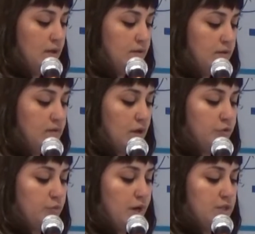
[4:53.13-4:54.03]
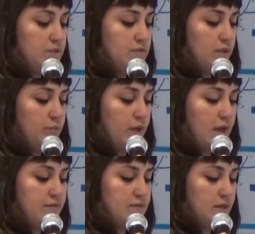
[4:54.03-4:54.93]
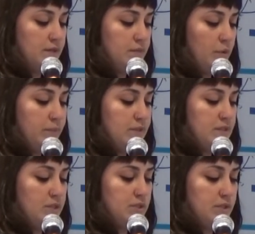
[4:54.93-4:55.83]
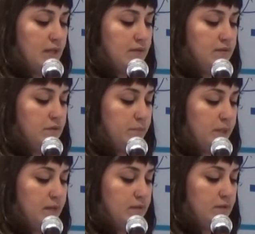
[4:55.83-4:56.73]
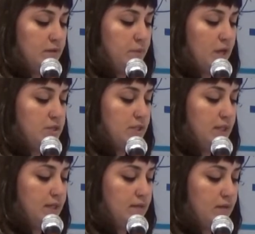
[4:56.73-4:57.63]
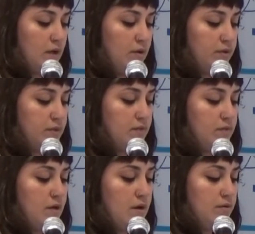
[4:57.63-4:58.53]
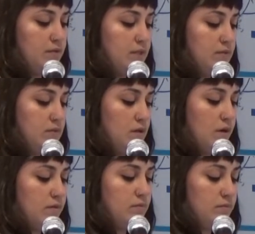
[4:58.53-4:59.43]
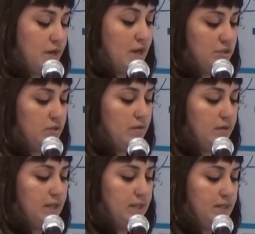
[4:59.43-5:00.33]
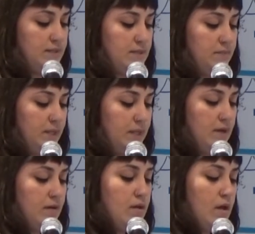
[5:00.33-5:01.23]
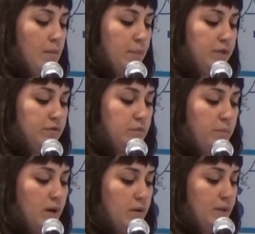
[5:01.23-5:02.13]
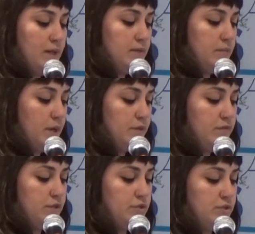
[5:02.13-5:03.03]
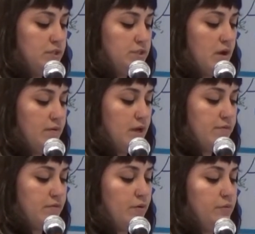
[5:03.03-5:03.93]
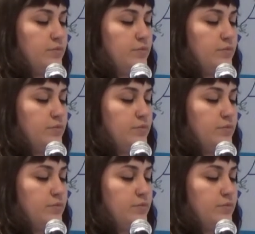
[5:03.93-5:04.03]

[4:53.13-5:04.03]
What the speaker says: This is outrageous, and we have started mobilization against these plans, especially in the chaotic scenario that the reactionary elites, the media, part of the parliament, and part of the judiciary have thrown